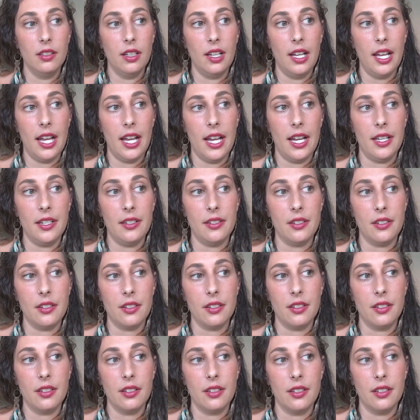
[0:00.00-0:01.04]
And
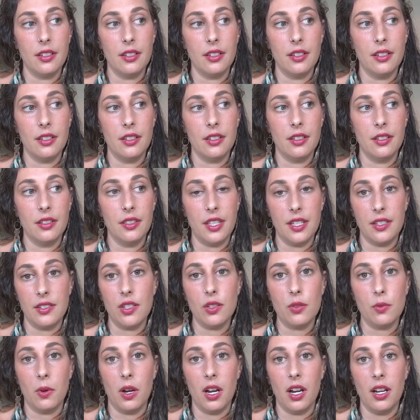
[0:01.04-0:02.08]
this
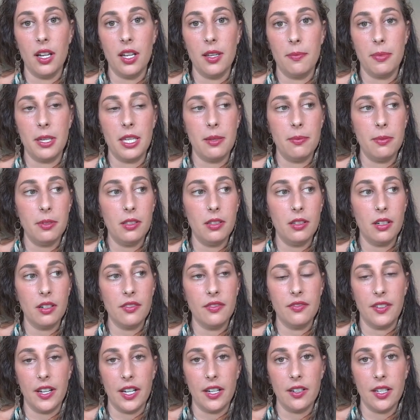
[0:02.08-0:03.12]
is why people are
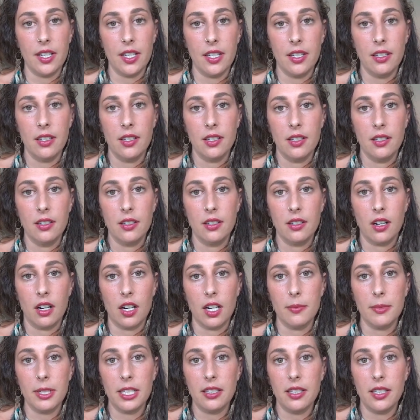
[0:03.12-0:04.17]
very
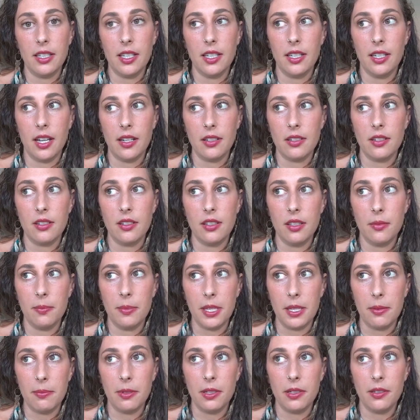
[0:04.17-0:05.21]
karmically connected to the
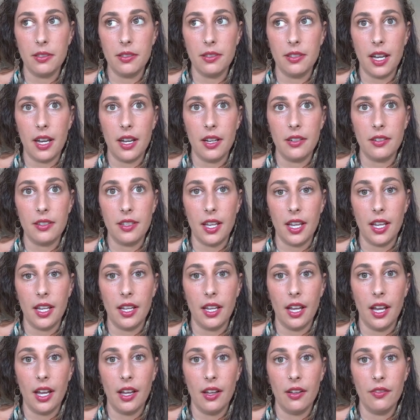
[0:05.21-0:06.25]
people that they
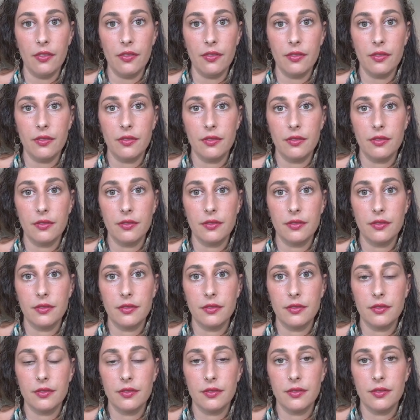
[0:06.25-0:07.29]
have
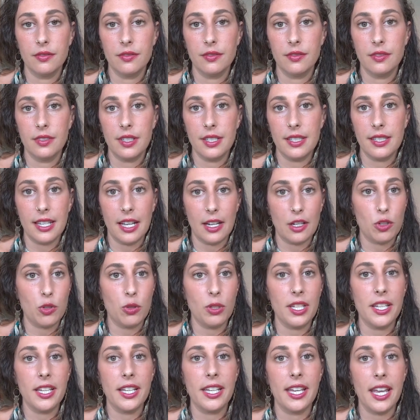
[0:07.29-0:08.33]

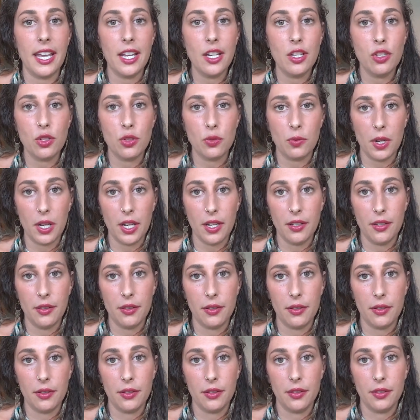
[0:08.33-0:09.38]
sexually engaged with,